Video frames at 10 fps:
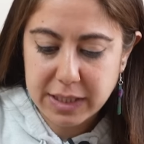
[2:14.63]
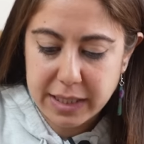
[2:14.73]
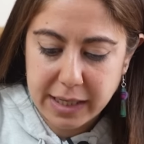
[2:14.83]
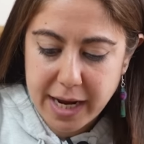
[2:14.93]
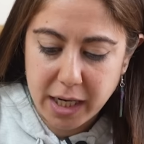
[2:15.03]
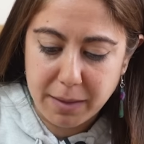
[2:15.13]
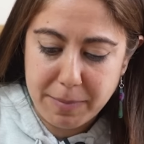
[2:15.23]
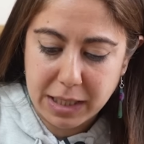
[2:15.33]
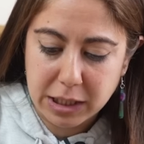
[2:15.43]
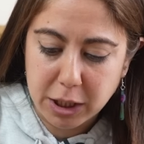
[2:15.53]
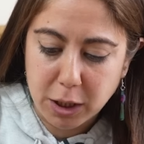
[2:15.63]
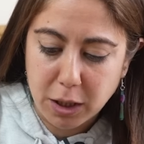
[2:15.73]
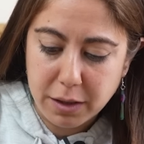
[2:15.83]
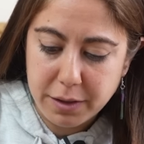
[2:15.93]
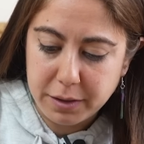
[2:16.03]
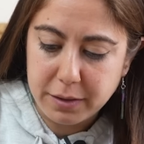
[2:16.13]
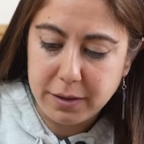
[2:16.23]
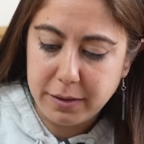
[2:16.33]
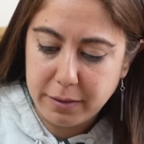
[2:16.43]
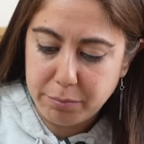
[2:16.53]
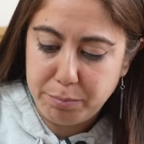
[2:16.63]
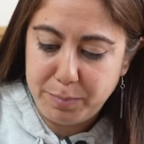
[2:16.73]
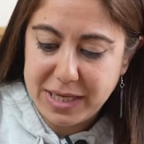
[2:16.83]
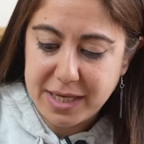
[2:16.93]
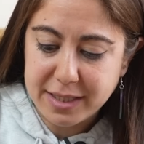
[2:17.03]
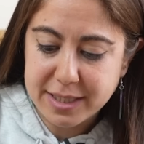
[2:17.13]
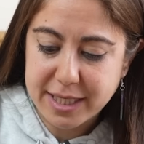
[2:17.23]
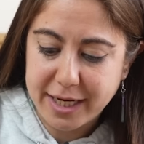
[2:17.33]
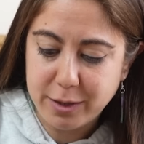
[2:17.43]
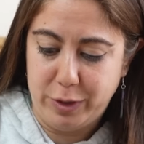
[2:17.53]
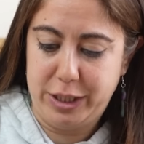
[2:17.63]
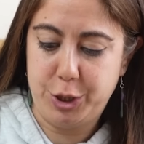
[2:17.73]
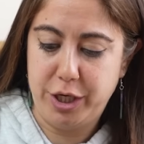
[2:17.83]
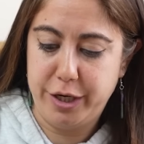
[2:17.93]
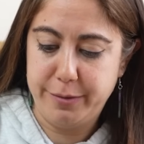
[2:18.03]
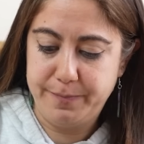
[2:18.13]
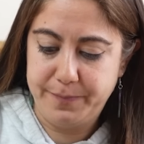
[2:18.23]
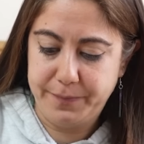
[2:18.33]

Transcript: gonna kind of make a little bean sandwich here.